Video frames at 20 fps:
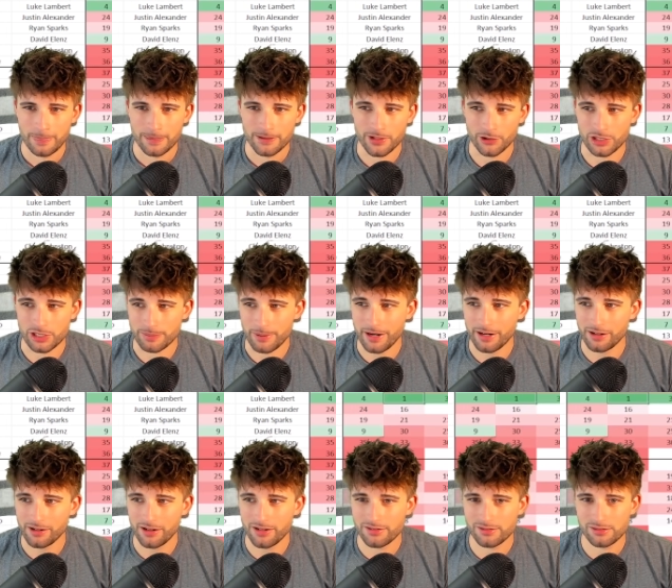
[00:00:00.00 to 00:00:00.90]
So the Spire
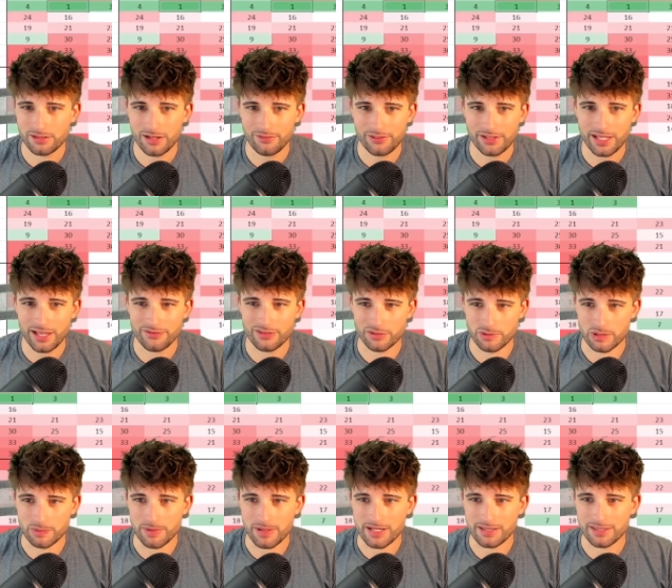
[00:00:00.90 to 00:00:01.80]
cars definitely have some
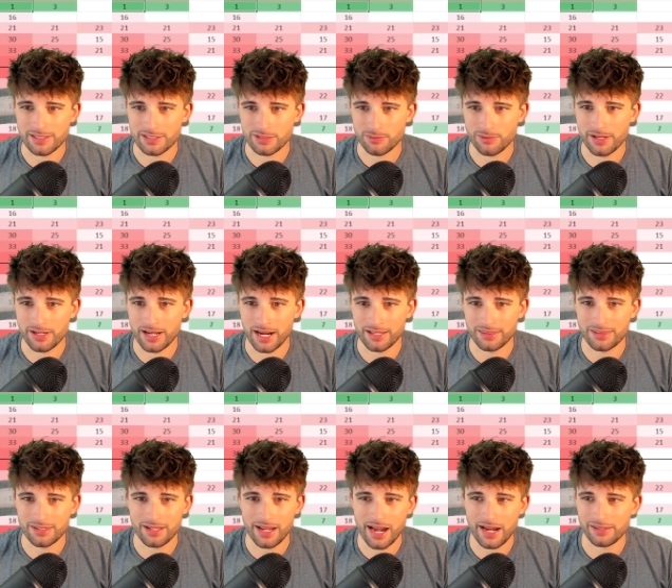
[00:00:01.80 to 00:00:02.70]
speed this week. I
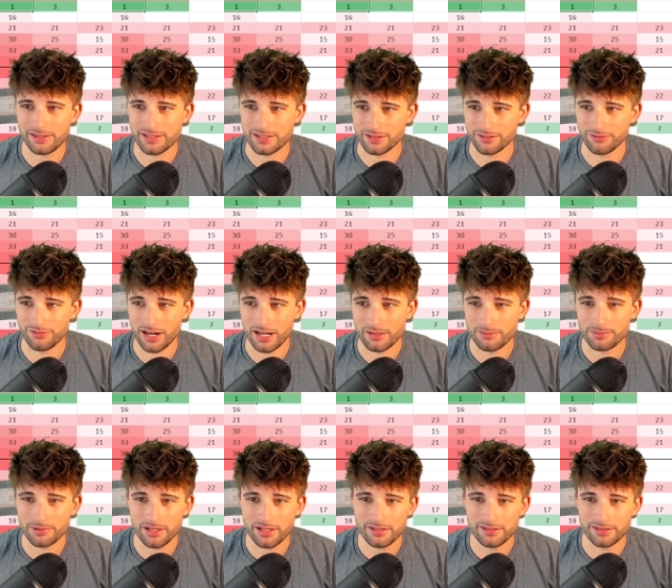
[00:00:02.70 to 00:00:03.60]
think Haley is a fine
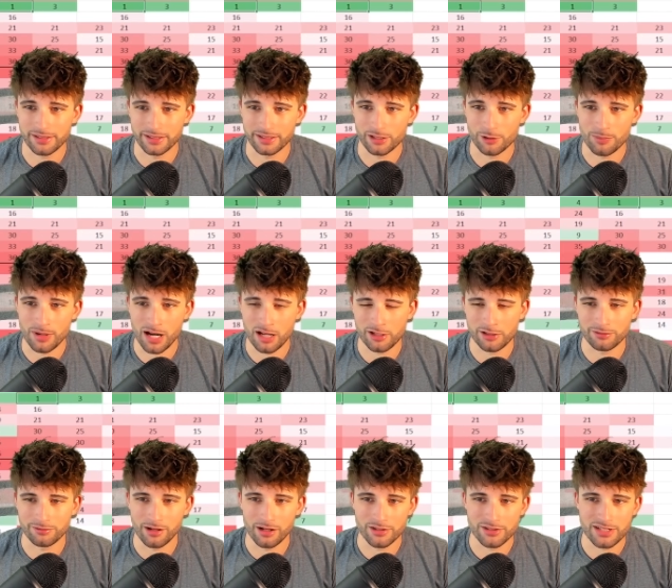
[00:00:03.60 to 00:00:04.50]
play. Like he'll probably
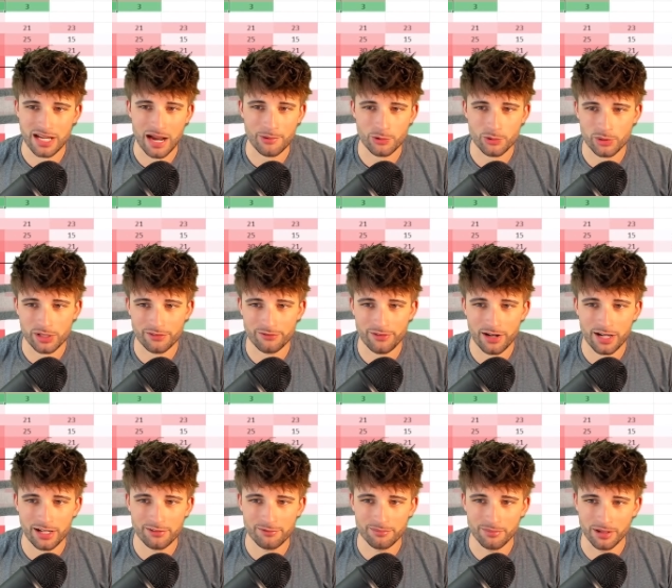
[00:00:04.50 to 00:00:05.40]
run top
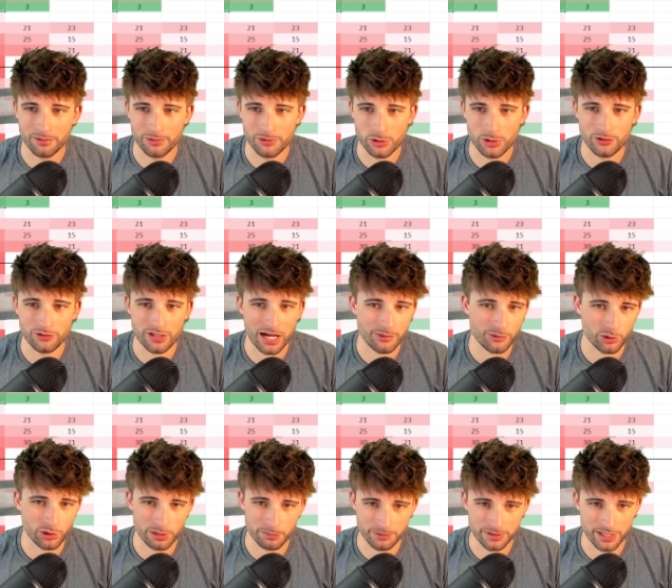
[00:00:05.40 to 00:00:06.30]
25, but we do have top
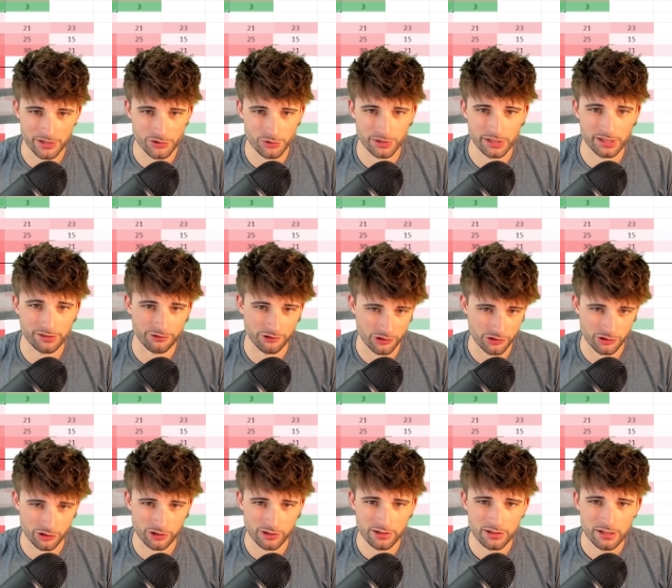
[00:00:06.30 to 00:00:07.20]
20 potential here for
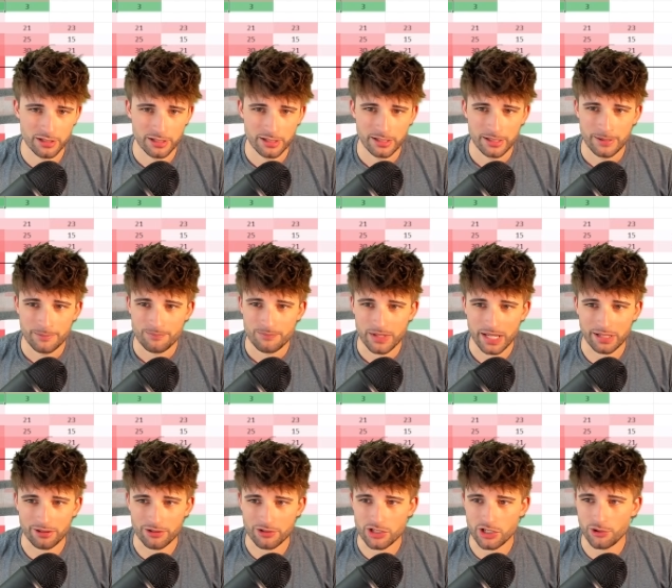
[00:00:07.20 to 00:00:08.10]
sure.
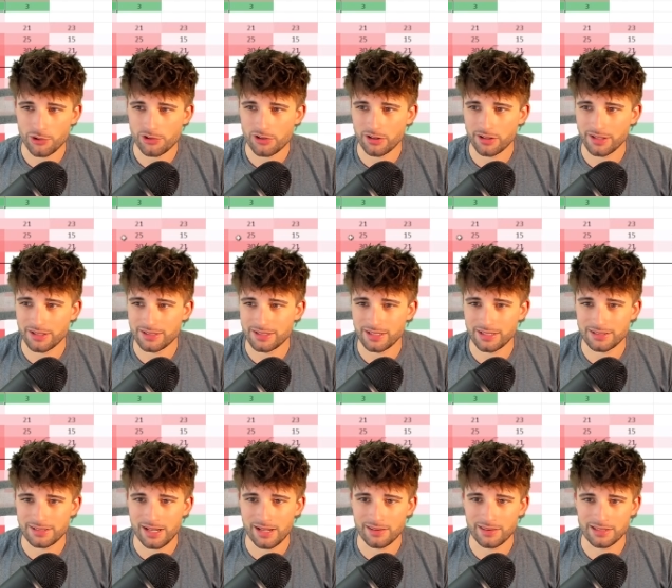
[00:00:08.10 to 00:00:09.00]
Eric Jones starting in
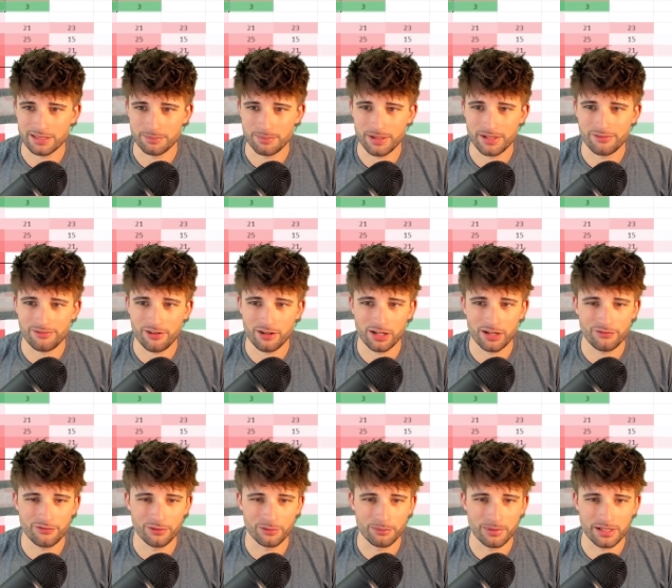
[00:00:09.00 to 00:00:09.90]
16th. It's a bit far
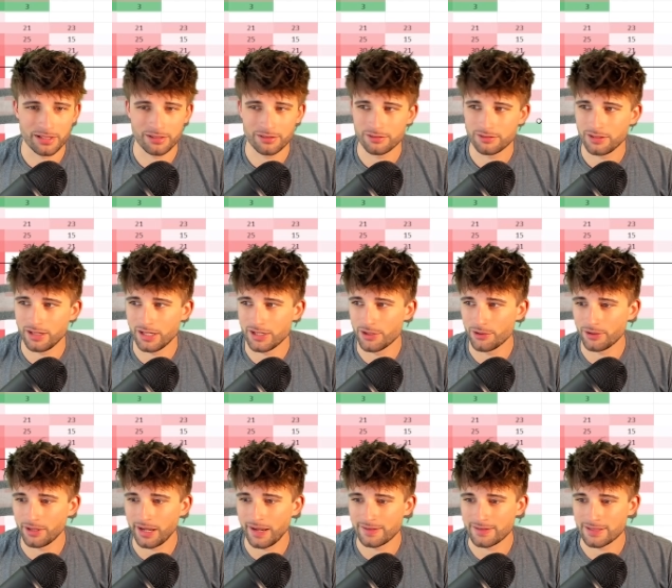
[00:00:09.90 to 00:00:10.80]
up for me. I know
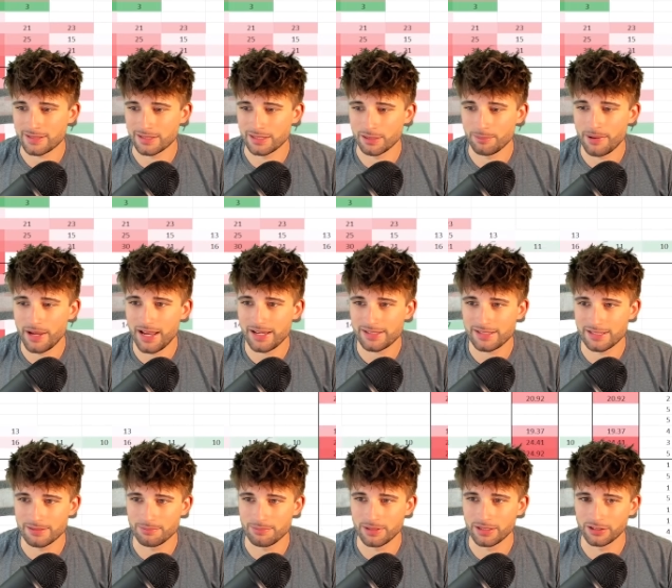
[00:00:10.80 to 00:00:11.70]
Kansas in the past
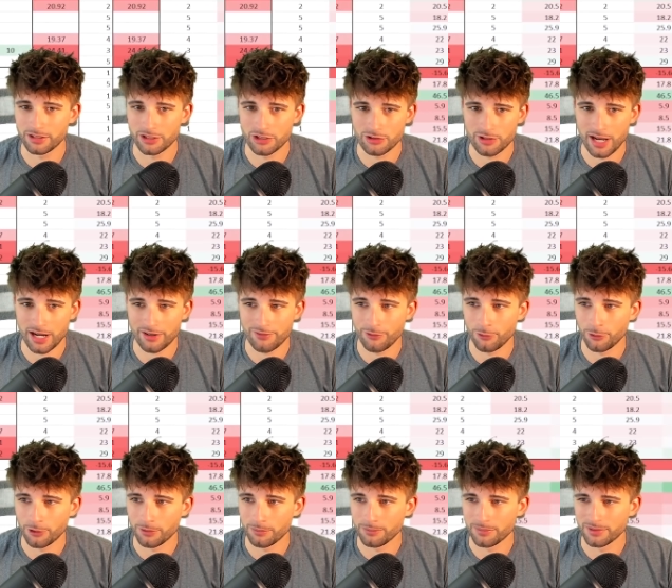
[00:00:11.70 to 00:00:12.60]
has been a good track
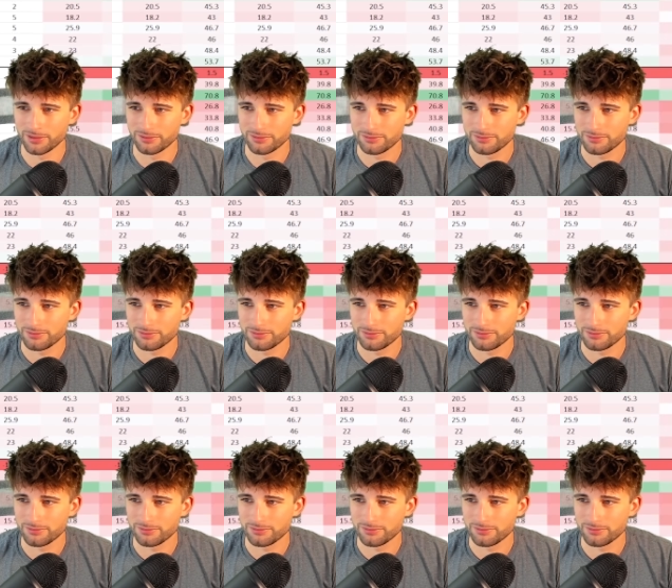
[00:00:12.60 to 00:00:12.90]
for him, but